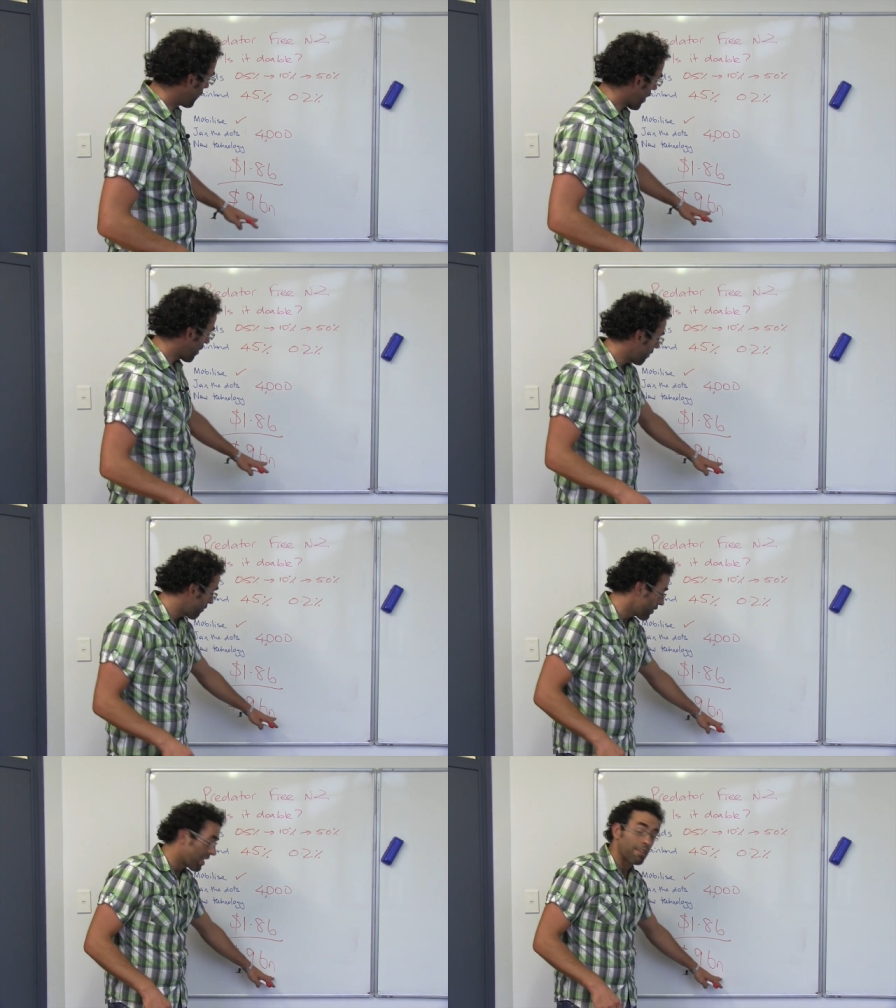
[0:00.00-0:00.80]

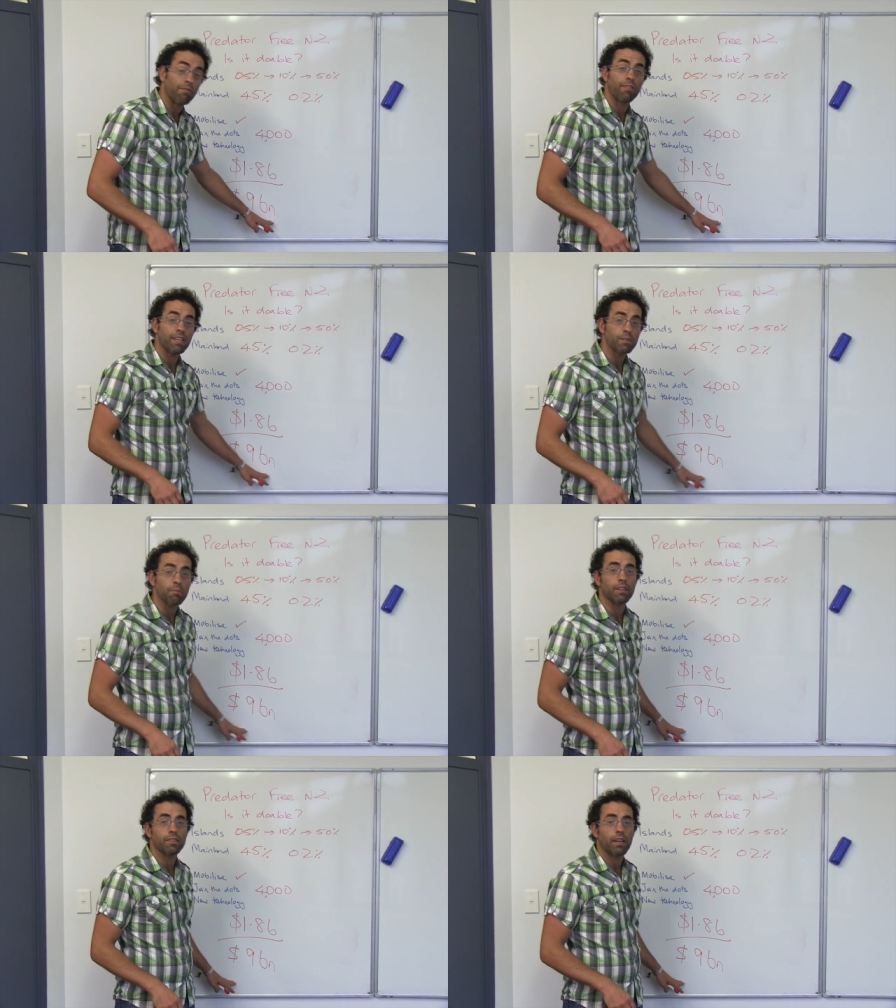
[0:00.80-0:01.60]
for the
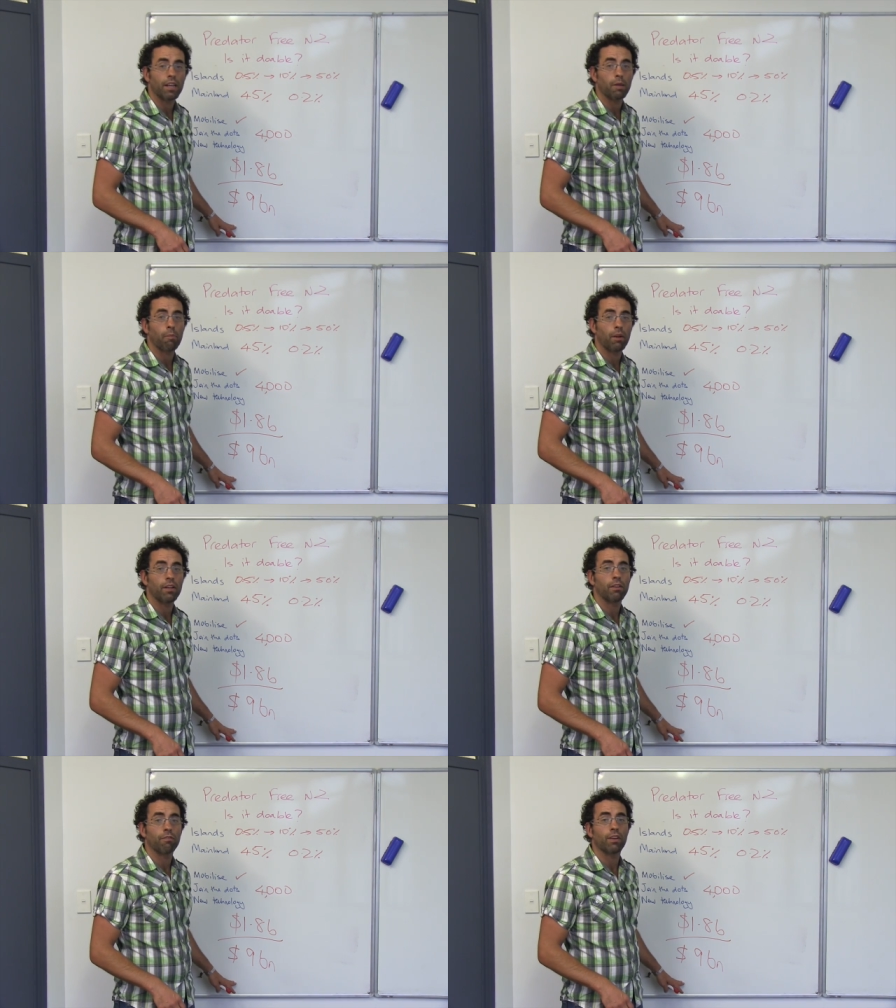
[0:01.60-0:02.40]
investment in a
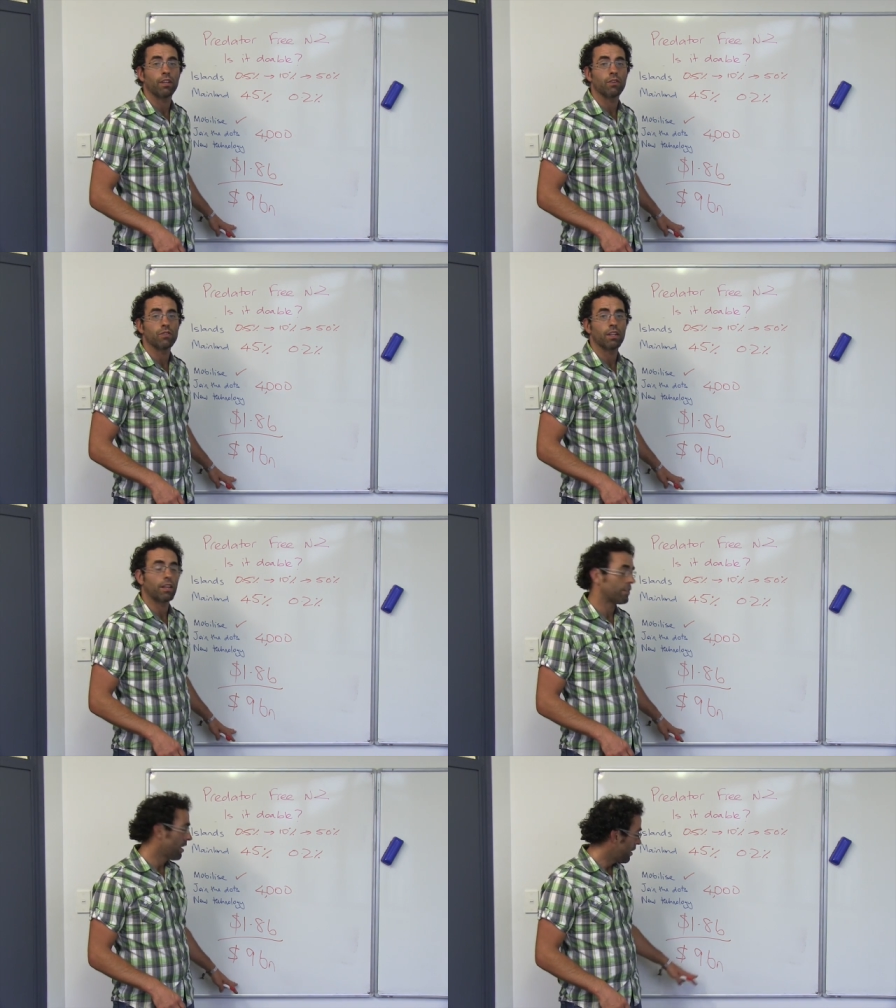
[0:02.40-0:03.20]
predator-free New
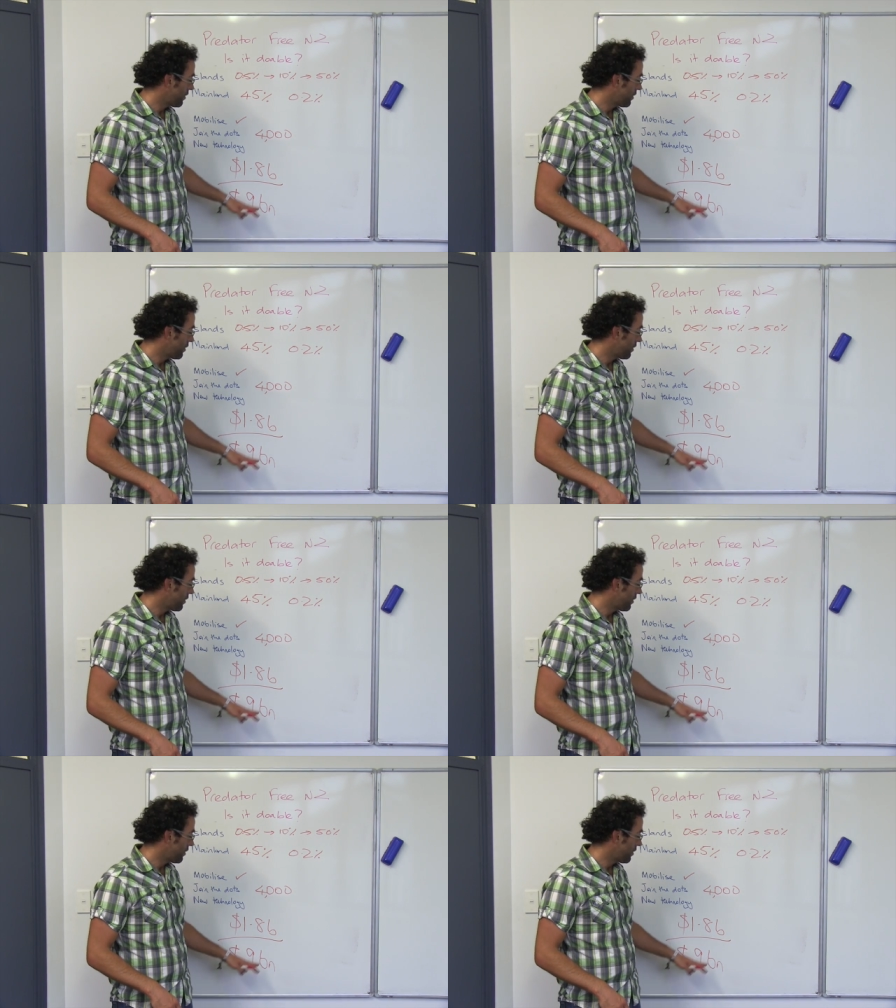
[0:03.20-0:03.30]
Zealand